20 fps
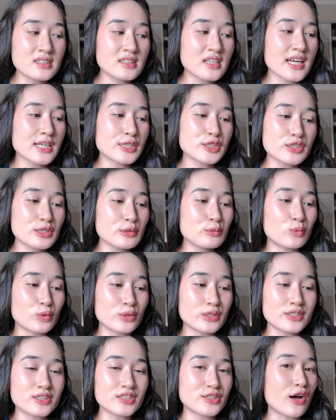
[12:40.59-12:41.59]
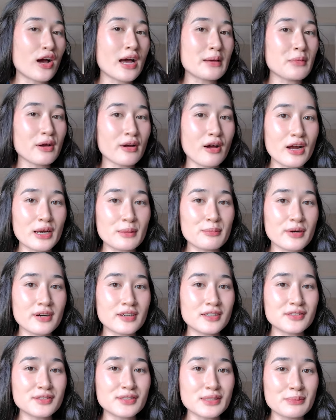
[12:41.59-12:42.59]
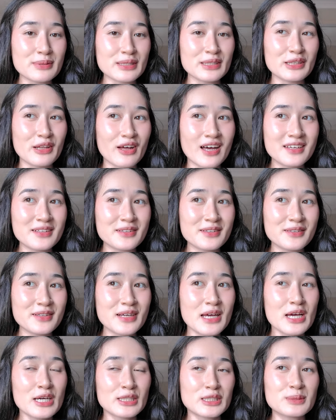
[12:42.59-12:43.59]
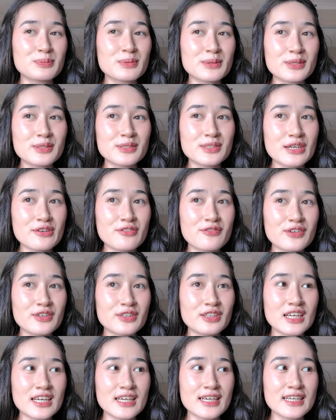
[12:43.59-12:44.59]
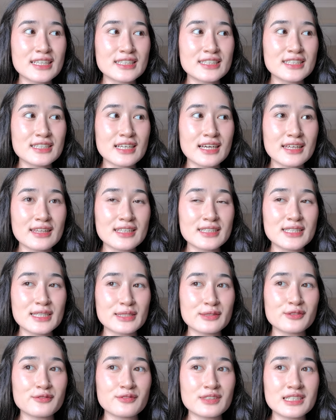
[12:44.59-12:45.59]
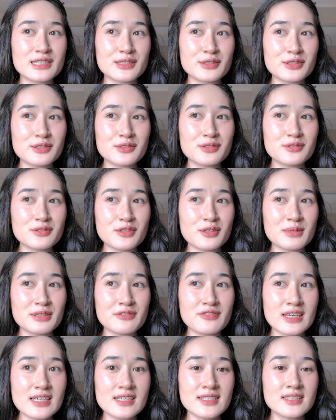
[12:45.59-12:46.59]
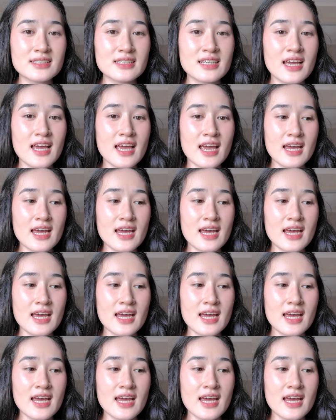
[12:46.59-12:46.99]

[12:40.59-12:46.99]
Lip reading: I actually want to dye my eyebrows a bit lighter just because I feel like it's like the center of attention on my face.